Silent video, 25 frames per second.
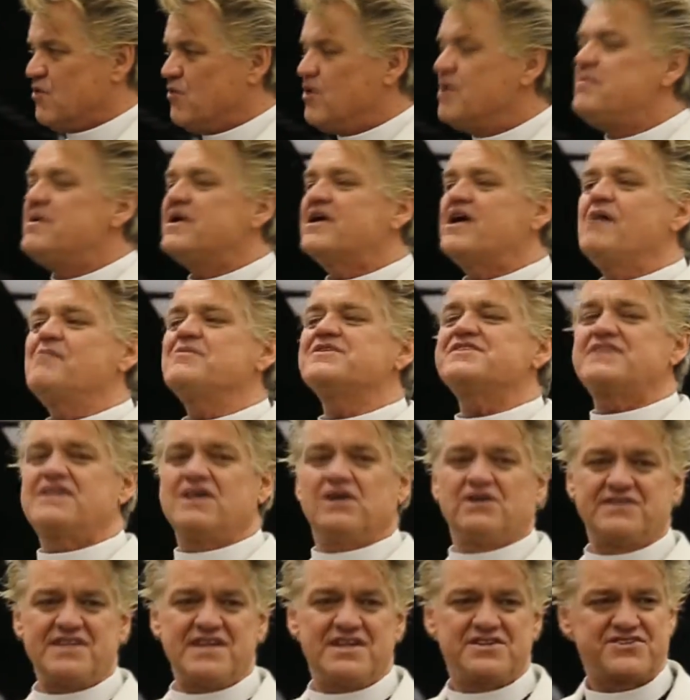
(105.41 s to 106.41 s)
We become as
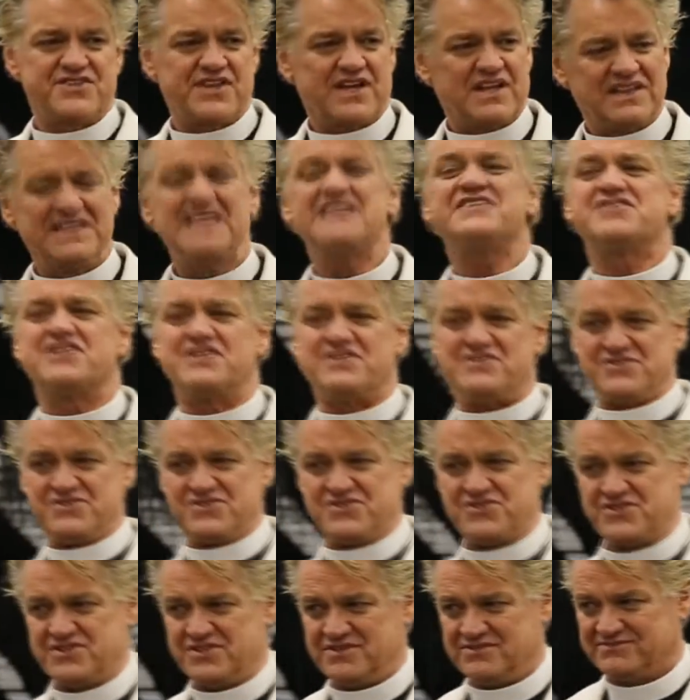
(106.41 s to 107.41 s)
guilty as the
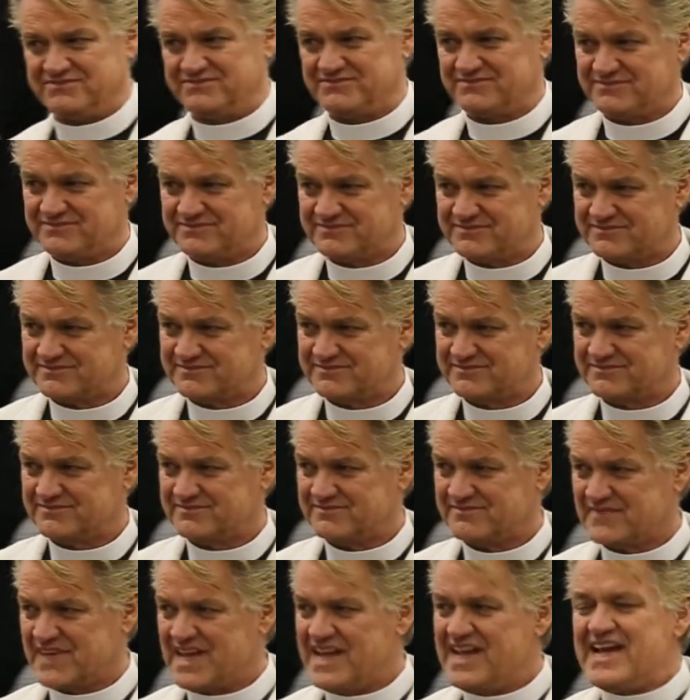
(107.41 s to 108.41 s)
Clintons.
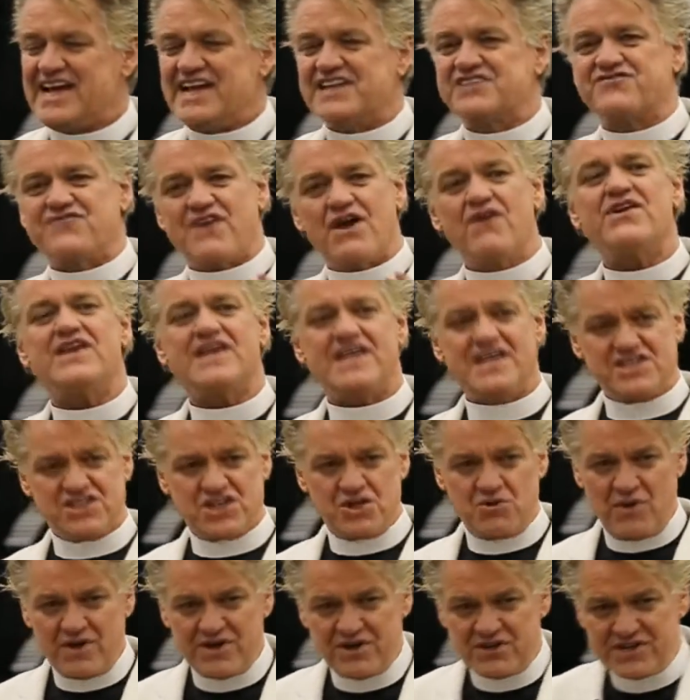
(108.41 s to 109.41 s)
It's very
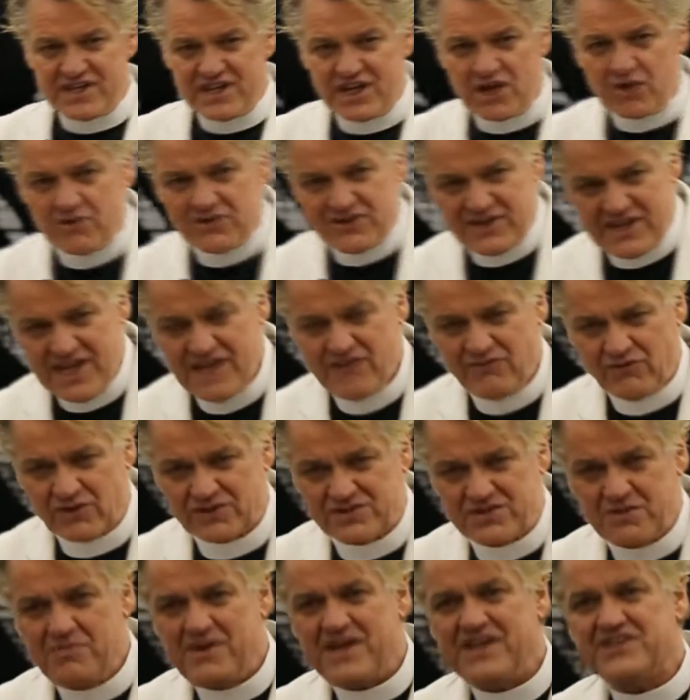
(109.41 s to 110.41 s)
easy when you're dealing with
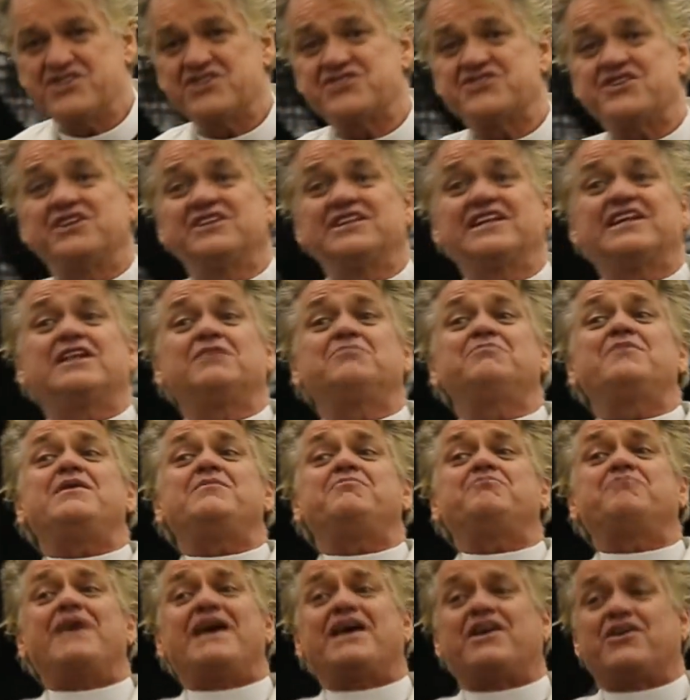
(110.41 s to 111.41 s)
evil to be just a little
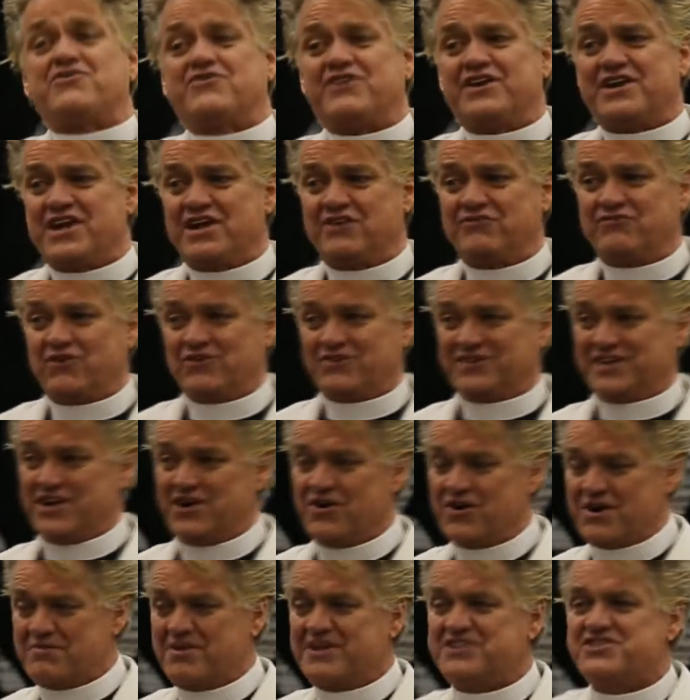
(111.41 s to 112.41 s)
bit better than evil. You
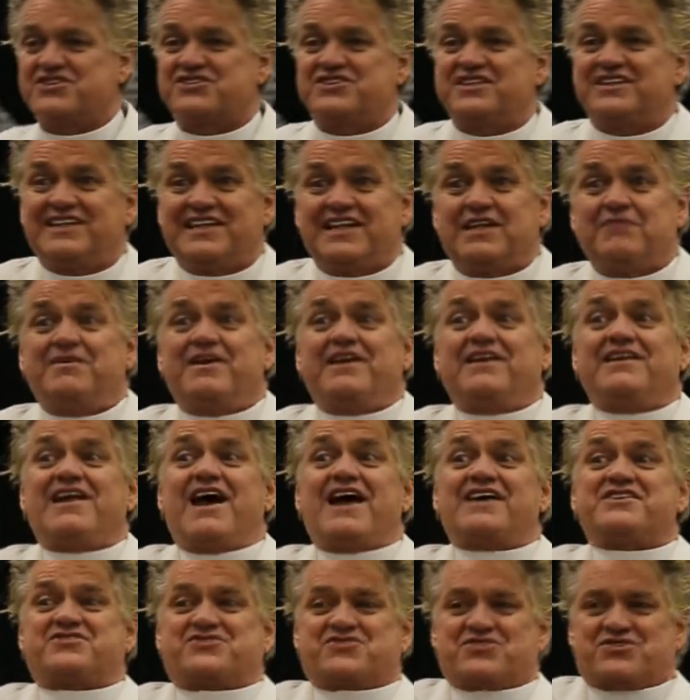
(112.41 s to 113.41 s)
know what I mean? Just a little bit
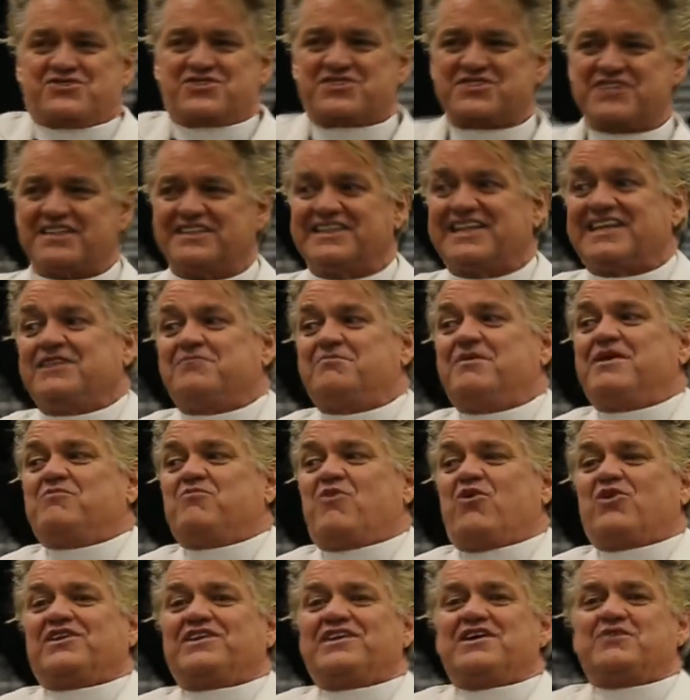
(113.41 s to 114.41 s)
nicer, just a little
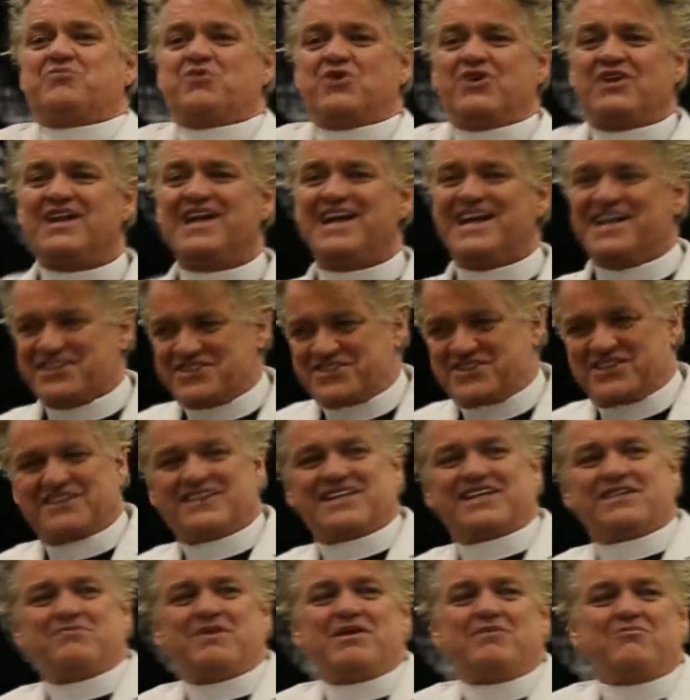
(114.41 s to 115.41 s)
bit more liberal, just a
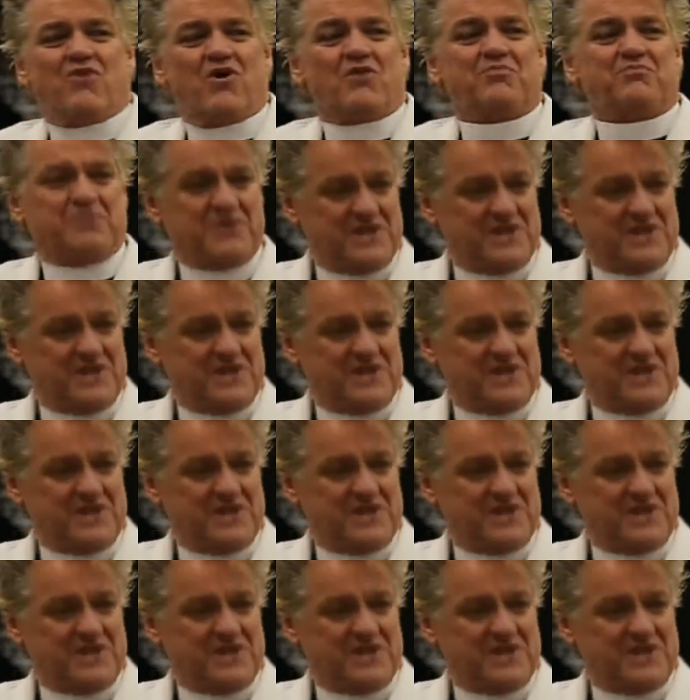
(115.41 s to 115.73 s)
little bit more